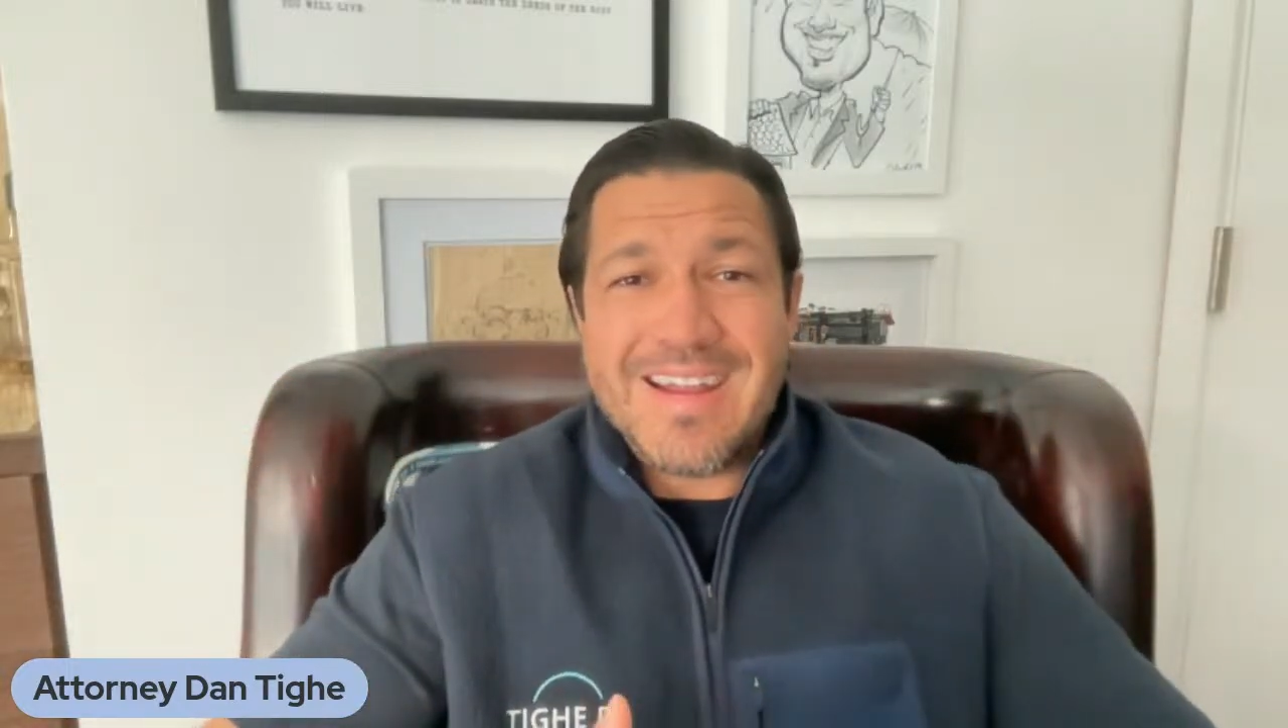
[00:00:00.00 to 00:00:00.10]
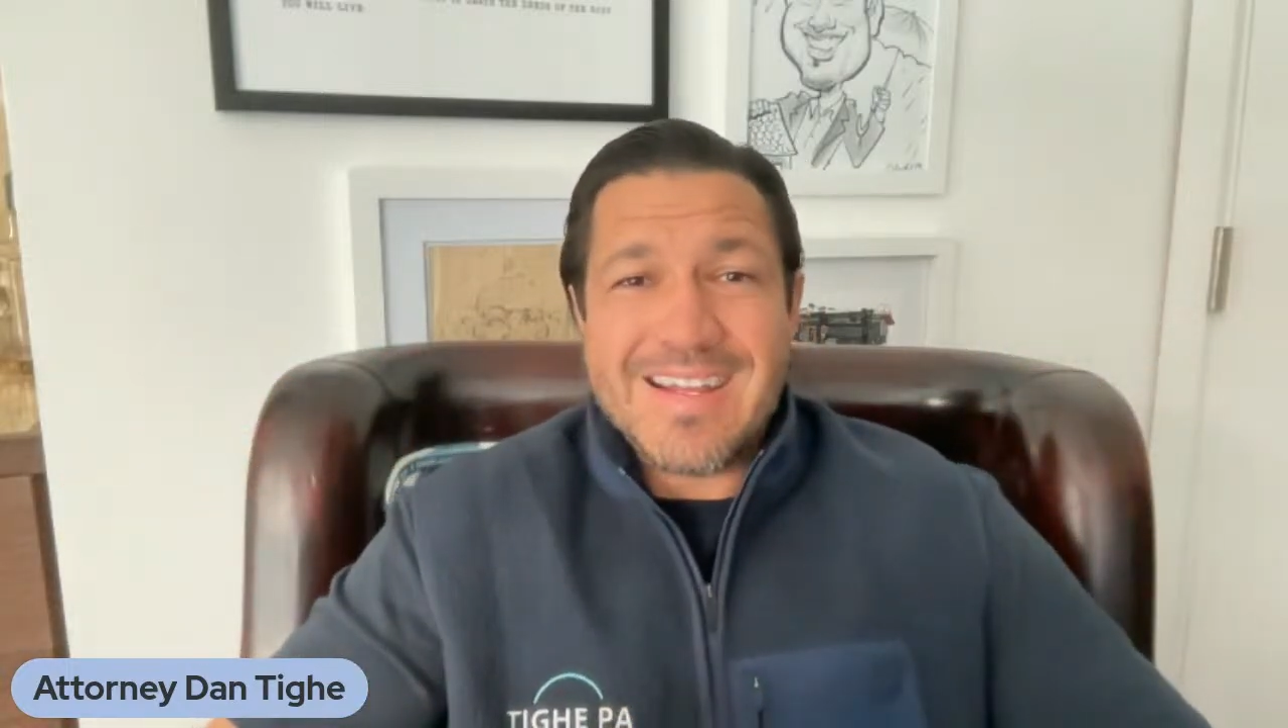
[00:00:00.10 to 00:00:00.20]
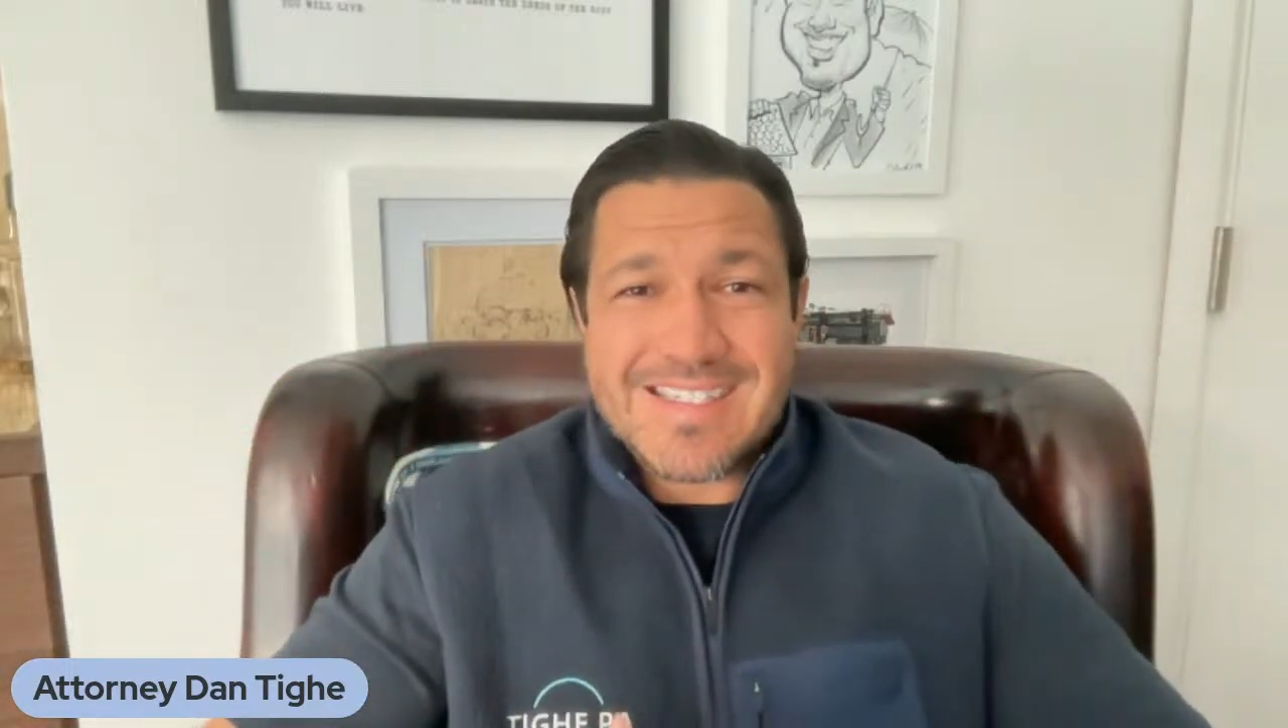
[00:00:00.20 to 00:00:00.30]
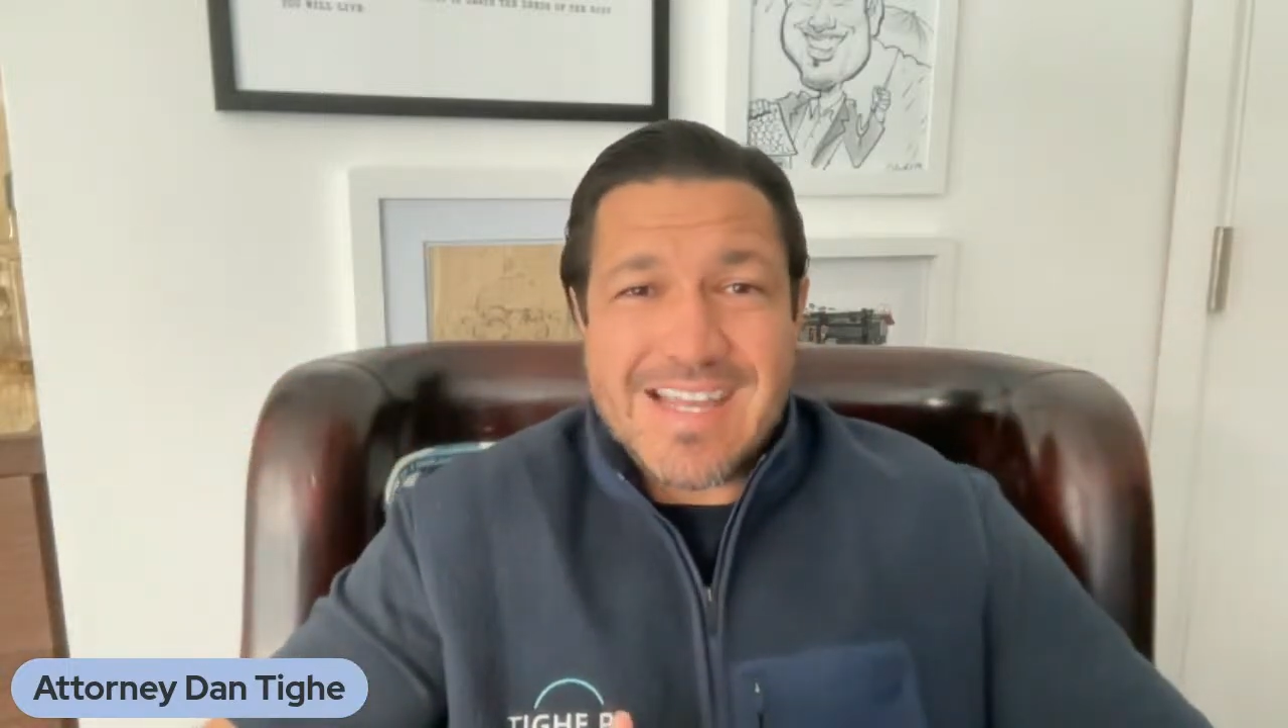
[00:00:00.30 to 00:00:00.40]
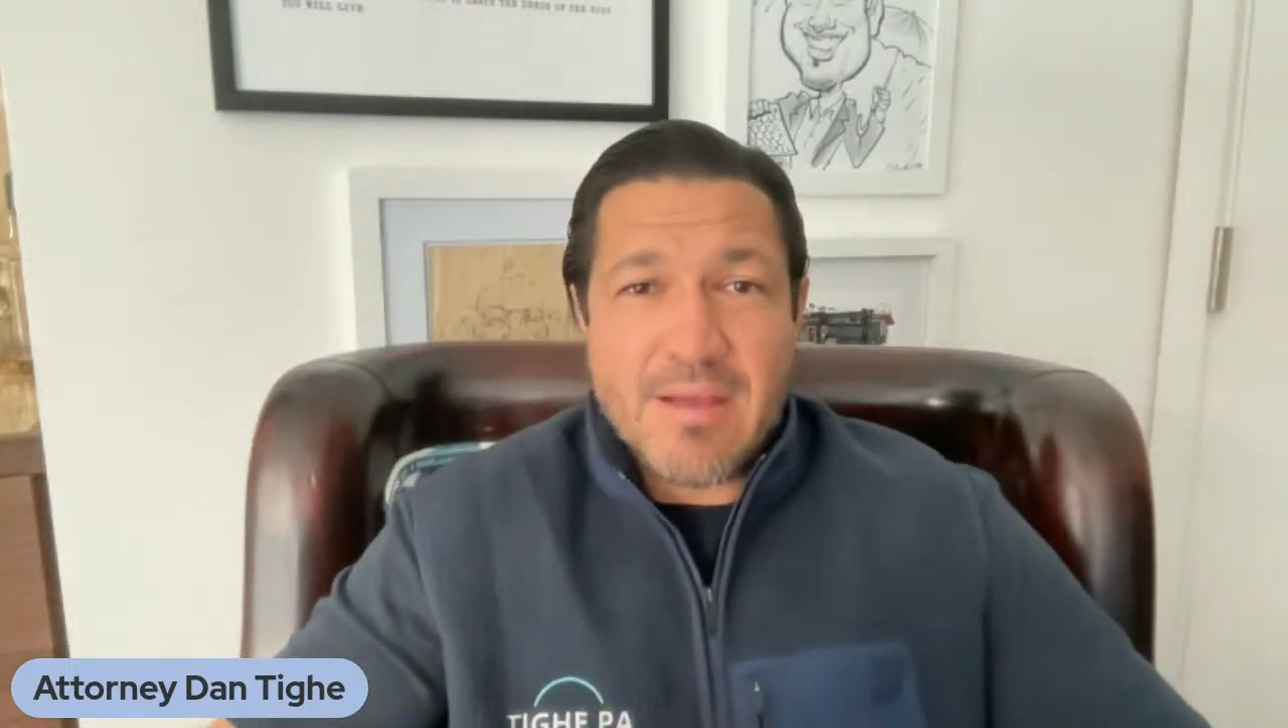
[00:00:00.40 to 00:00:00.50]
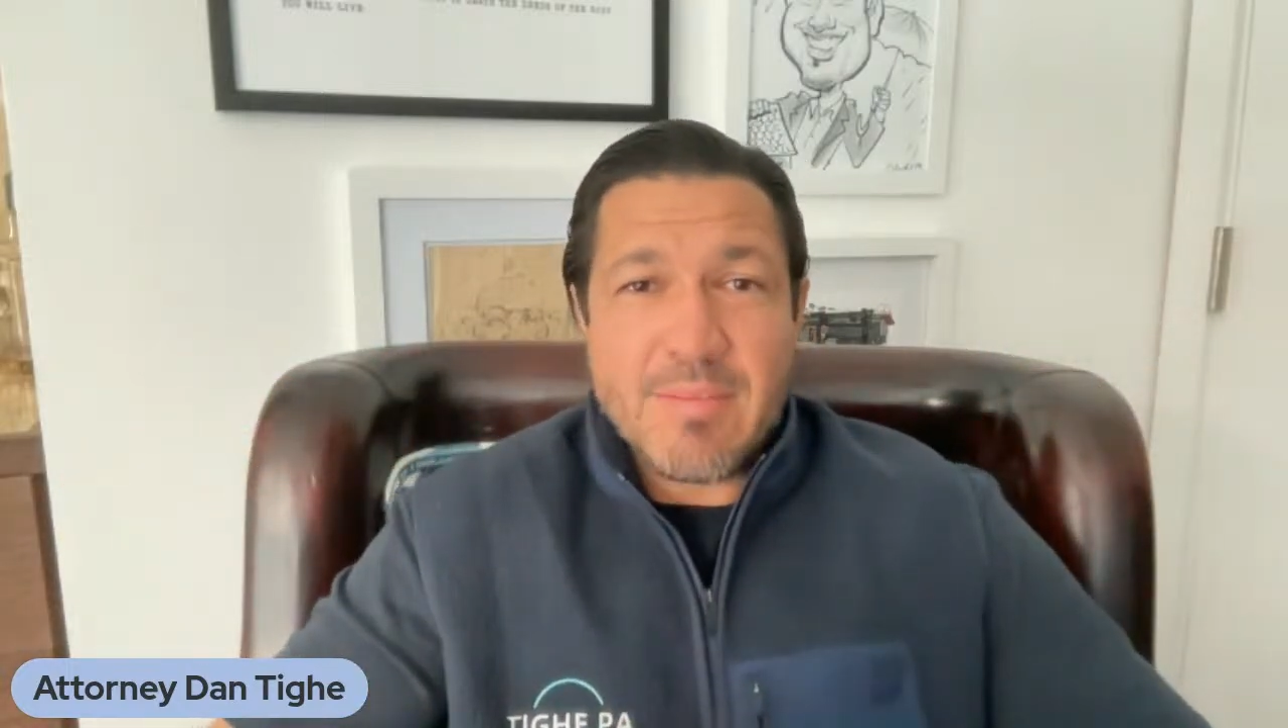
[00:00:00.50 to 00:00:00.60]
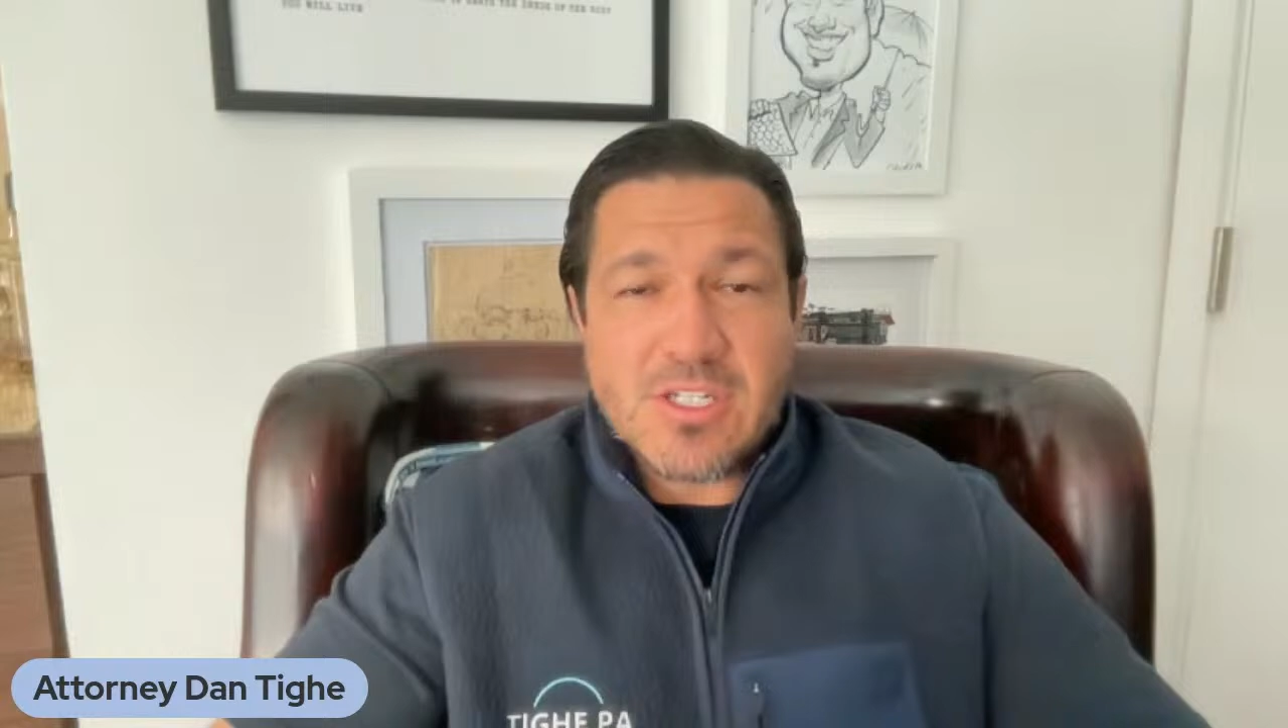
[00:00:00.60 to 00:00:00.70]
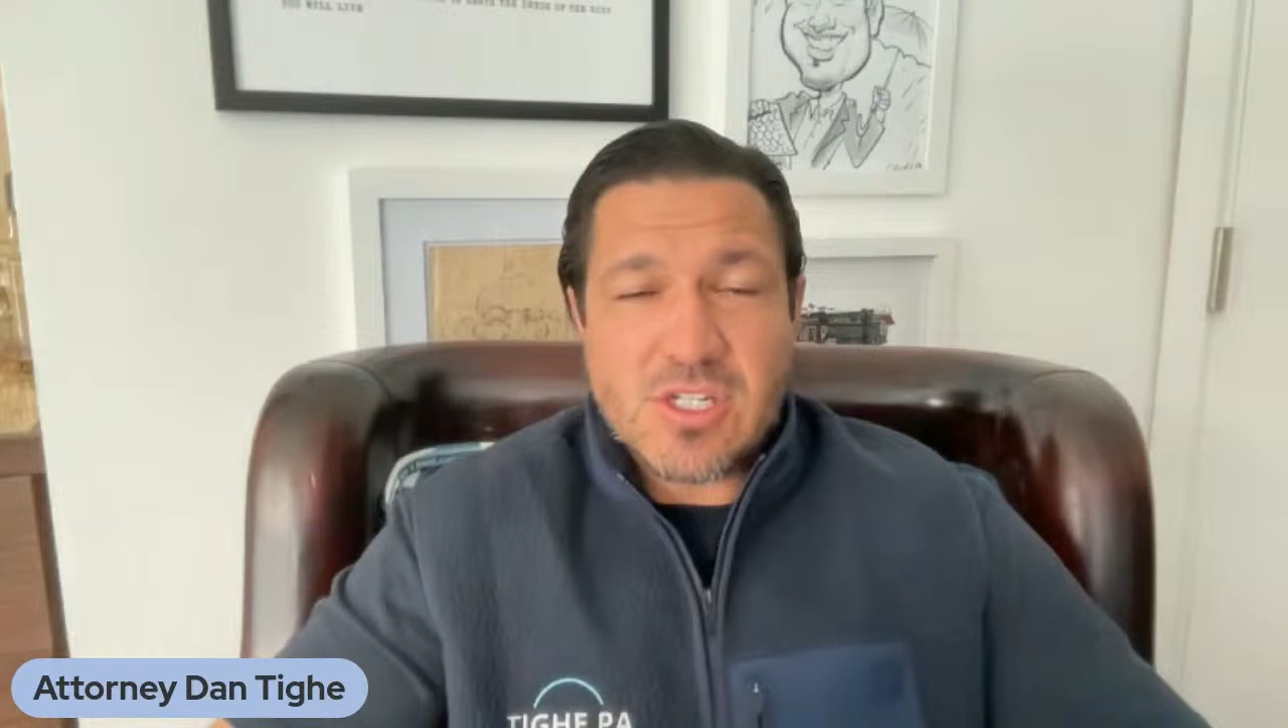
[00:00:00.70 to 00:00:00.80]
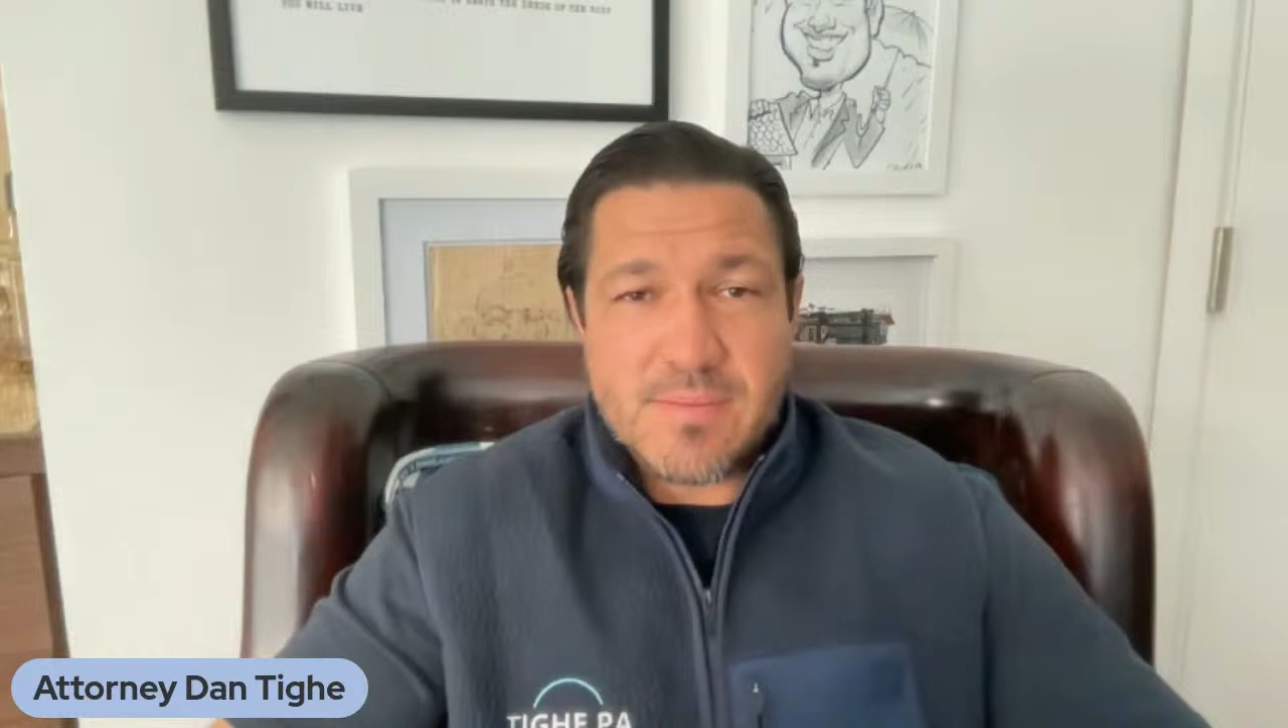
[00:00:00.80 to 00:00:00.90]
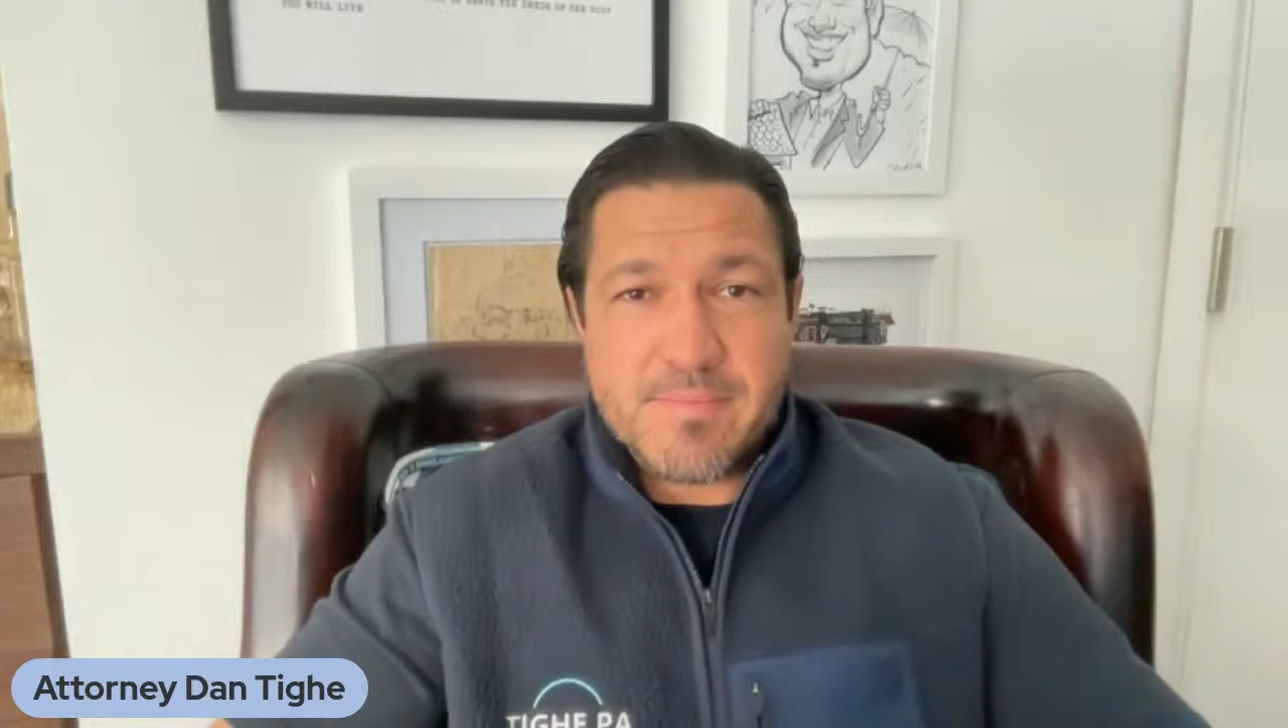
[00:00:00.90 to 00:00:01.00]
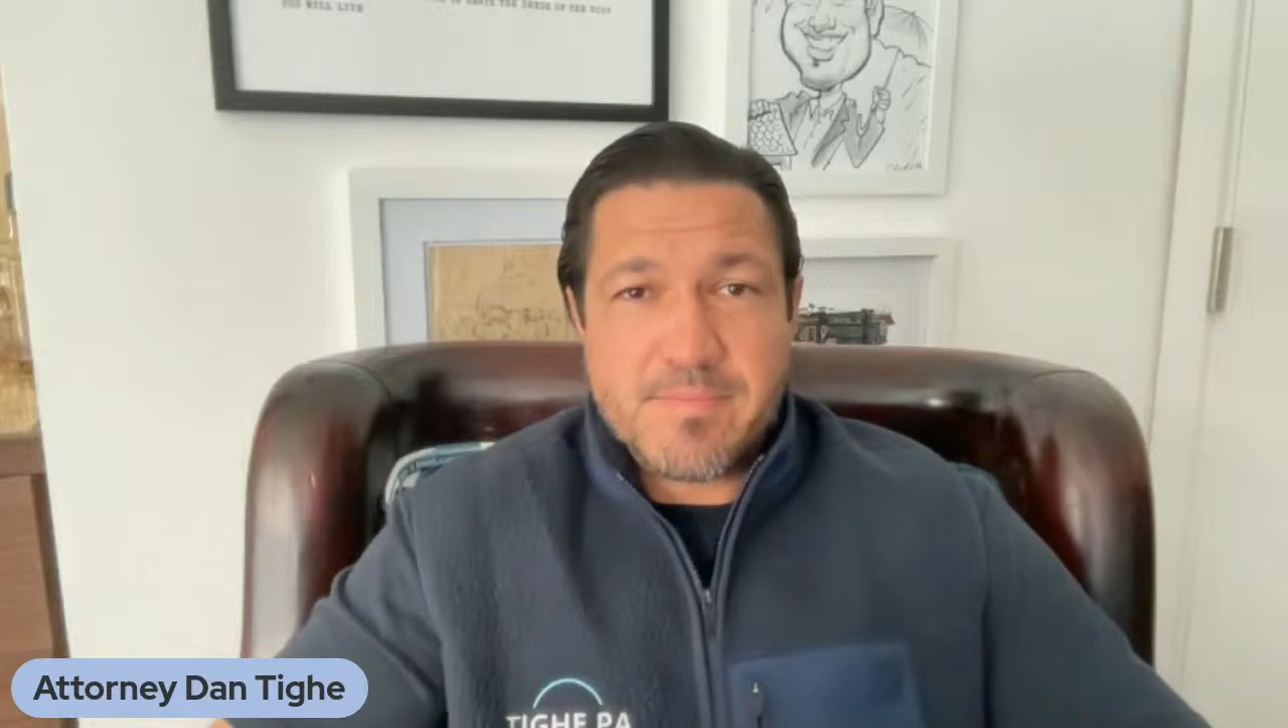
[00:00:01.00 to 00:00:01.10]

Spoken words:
is damaged,